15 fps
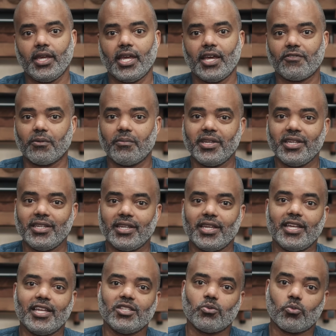And for
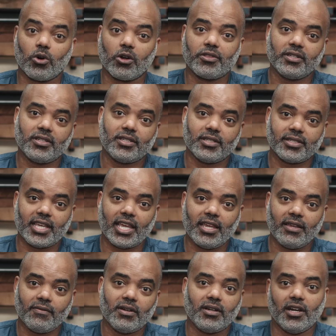me, it's worth it to
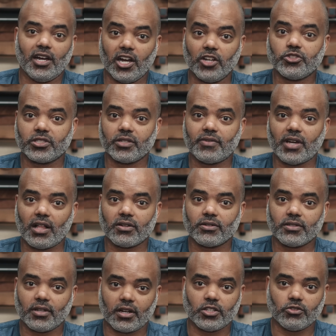save hundreds of
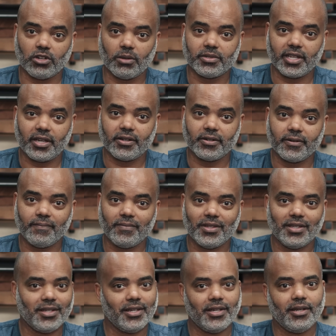dollars on a drum sander,
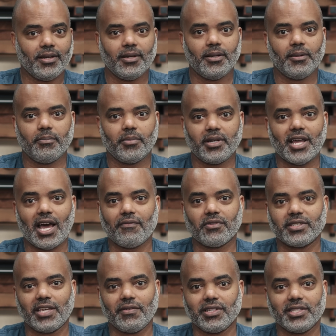but not
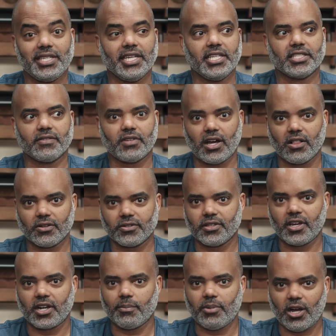for saving tens of dollars
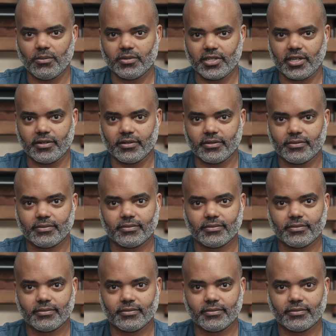on a palm sander.